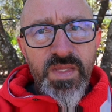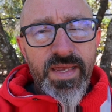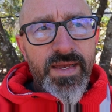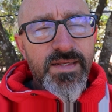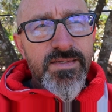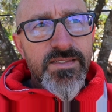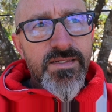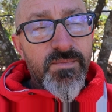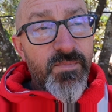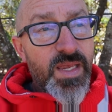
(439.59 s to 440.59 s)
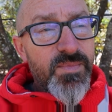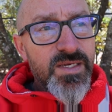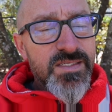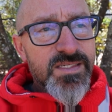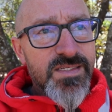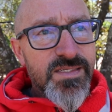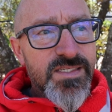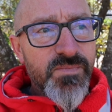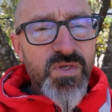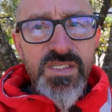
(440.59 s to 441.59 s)
And maybe it's
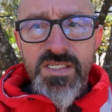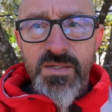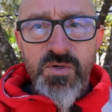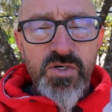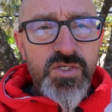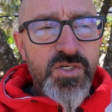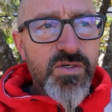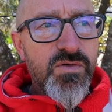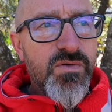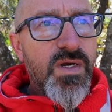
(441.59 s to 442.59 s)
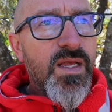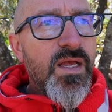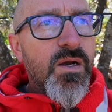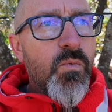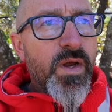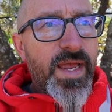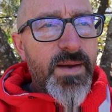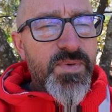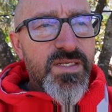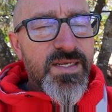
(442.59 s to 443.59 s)
something similar to what
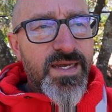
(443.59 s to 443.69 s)
happened in